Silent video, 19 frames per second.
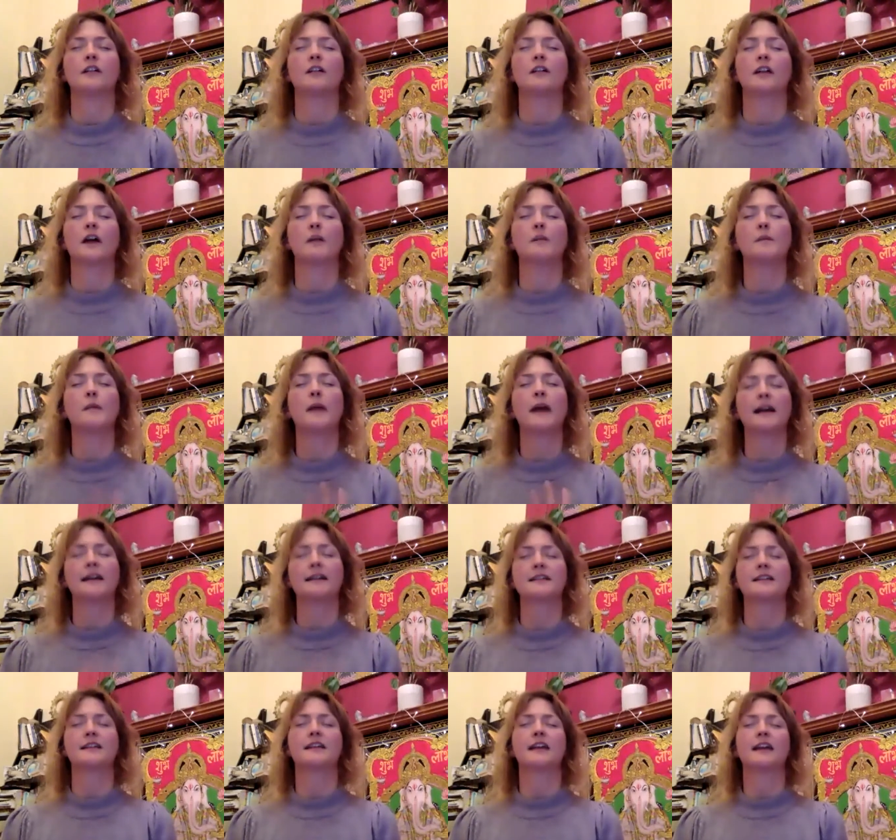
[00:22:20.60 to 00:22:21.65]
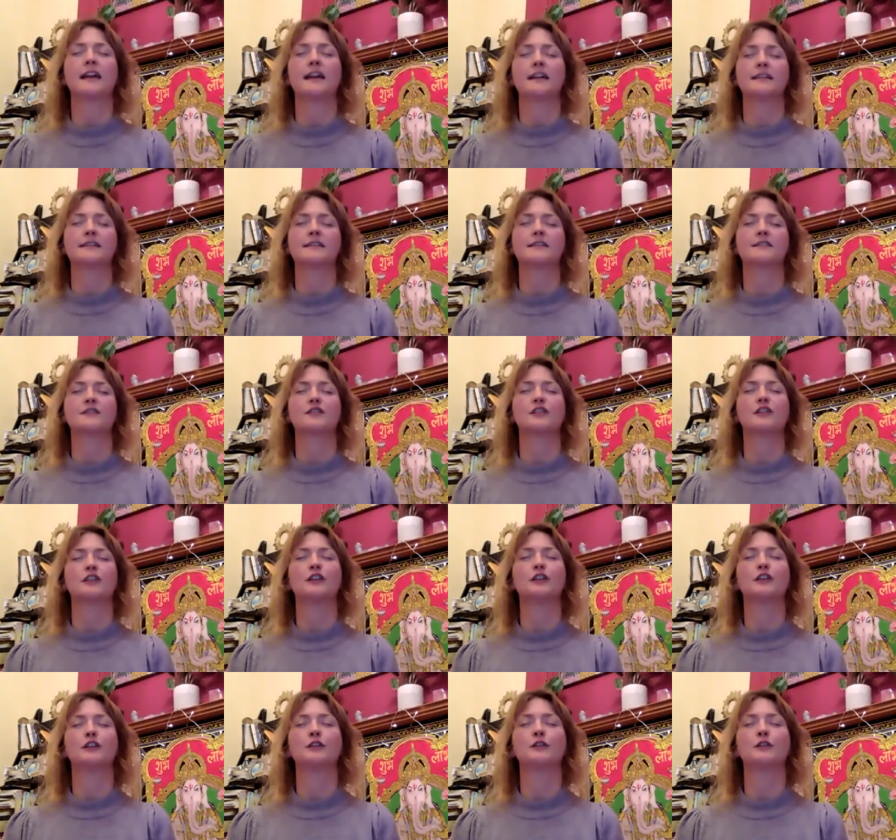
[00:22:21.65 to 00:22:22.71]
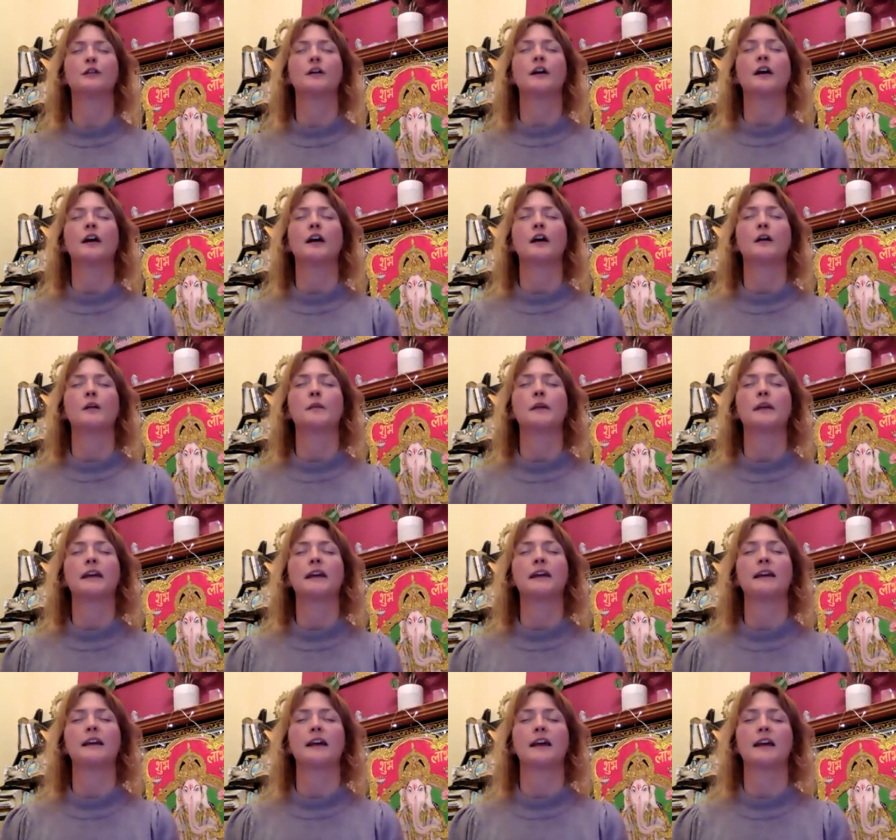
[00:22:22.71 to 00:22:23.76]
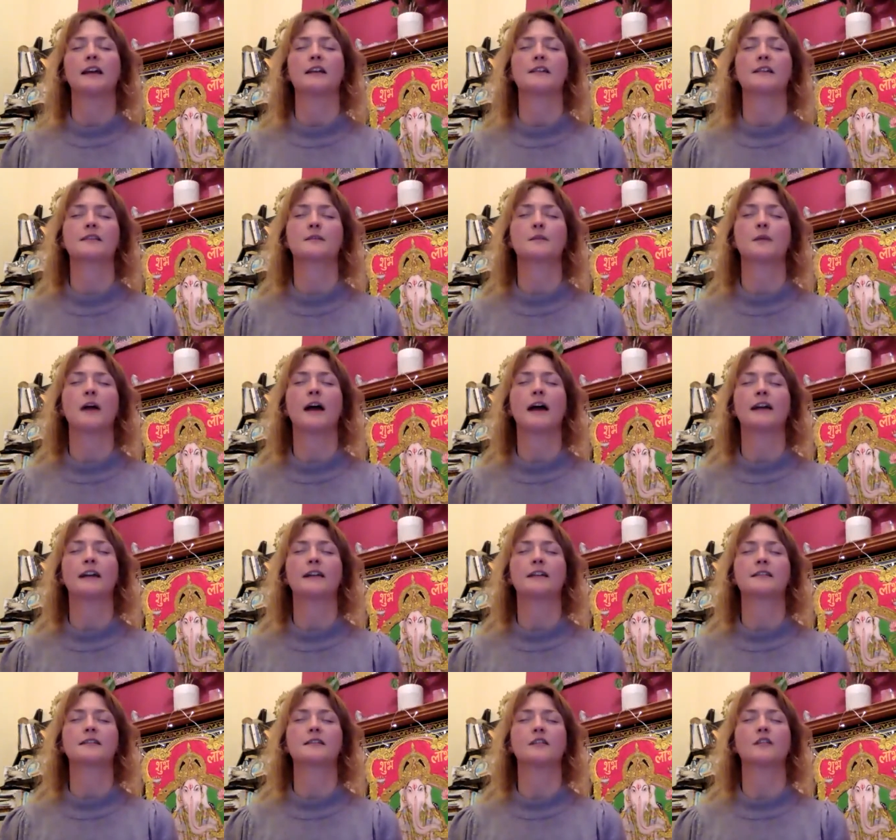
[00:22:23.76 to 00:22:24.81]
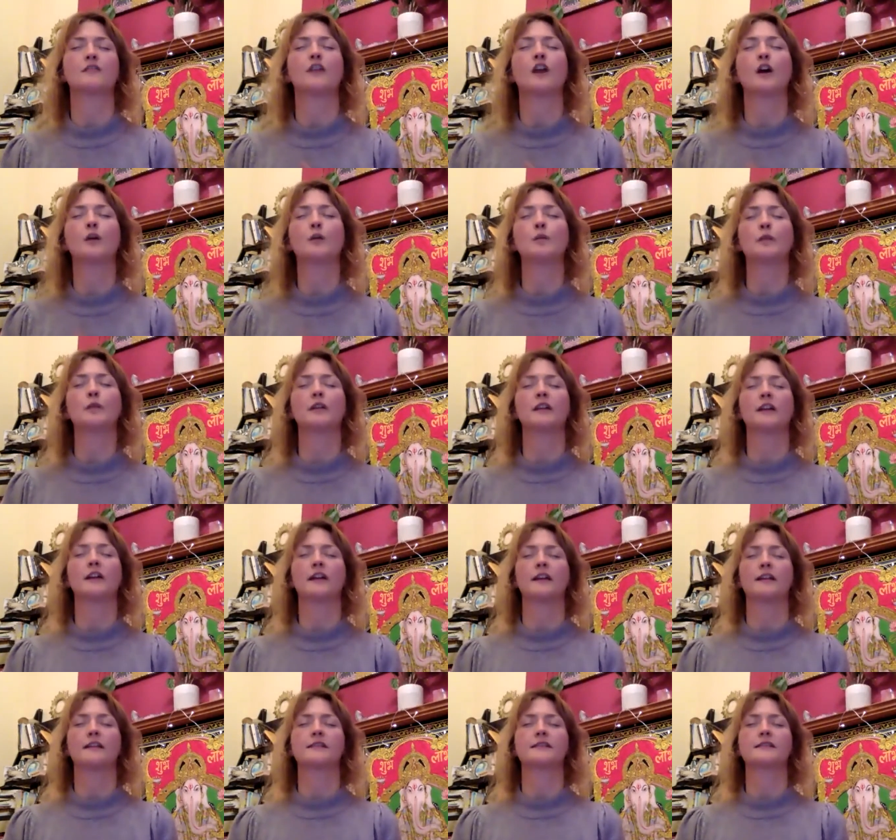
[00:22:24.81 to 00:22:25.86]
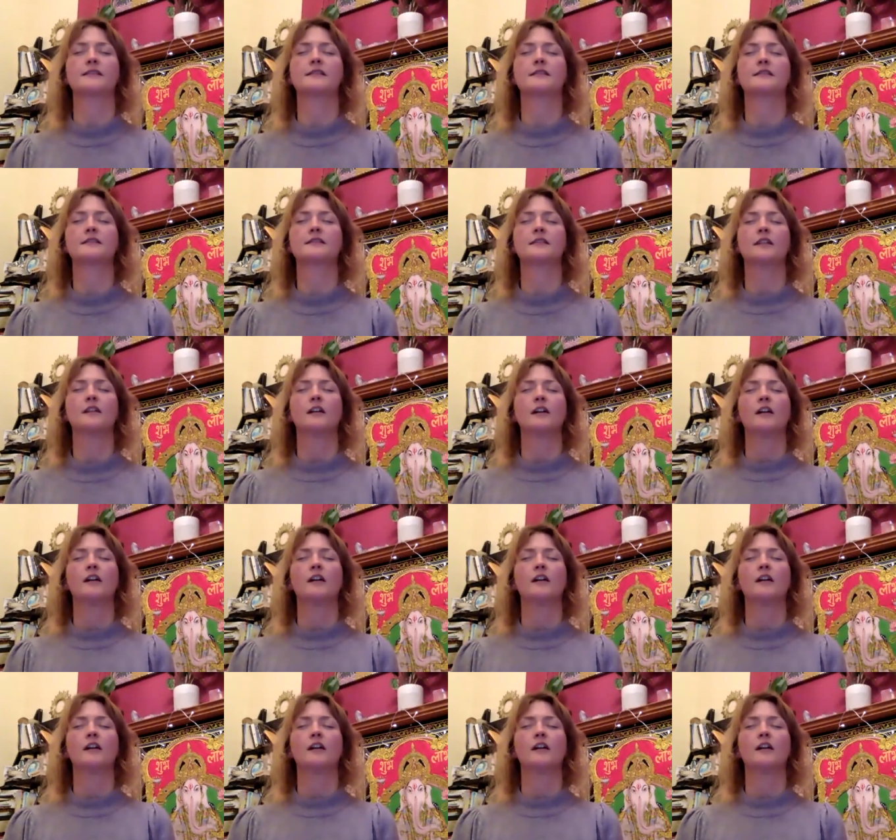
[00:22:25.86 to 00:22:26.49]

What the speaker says: come back to this to be in a space of openness.